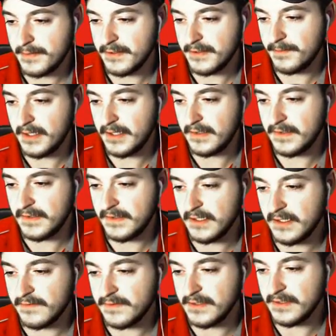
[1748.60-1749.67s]
the PC
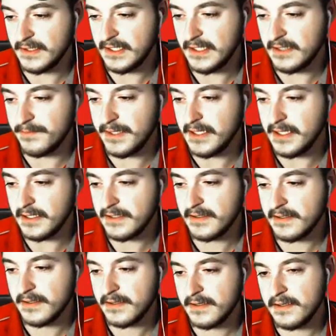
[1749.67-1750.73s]
if need be,
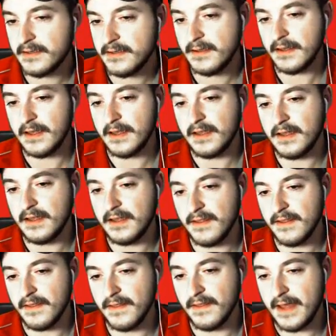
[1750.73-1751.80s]
and
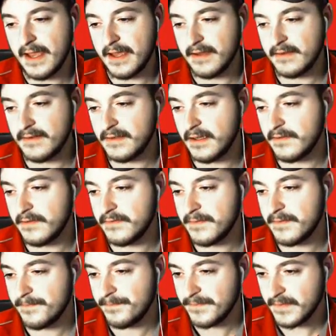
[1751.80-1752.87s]
that stuff.
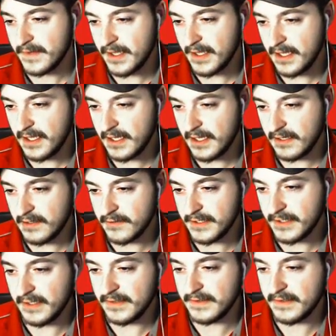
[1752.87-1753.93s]
Hey, another
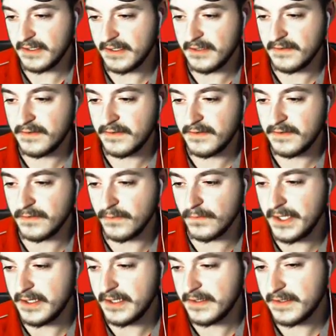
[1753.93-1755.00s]
Kangaskid,
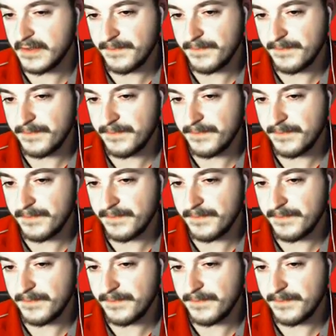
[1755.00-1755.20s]
sweet.